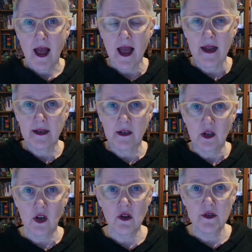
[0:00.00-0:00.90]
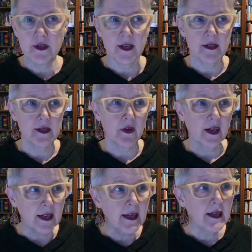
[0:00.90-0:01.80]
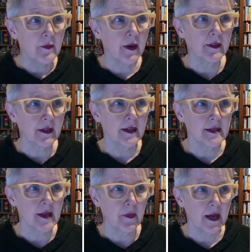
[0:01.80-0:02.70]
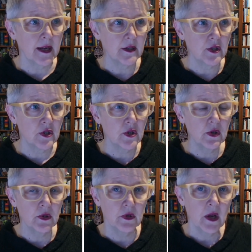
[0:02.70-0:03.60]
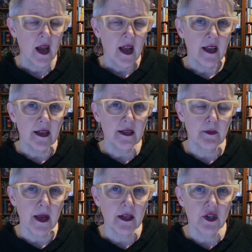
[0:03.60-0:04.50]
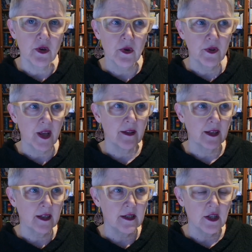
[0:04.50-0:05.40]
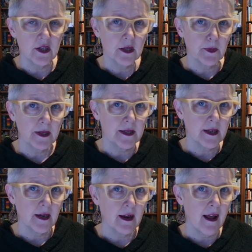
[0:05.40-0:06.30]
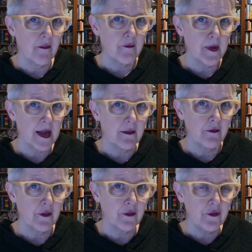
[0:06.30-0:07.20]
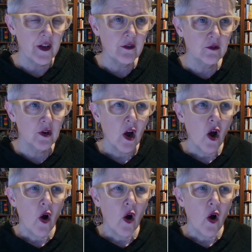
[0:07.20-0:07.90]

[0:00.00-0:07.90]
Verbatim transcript: and it closing. So clearly, one of the things that we need to do is make sure that the conditions precedent have been fulfilled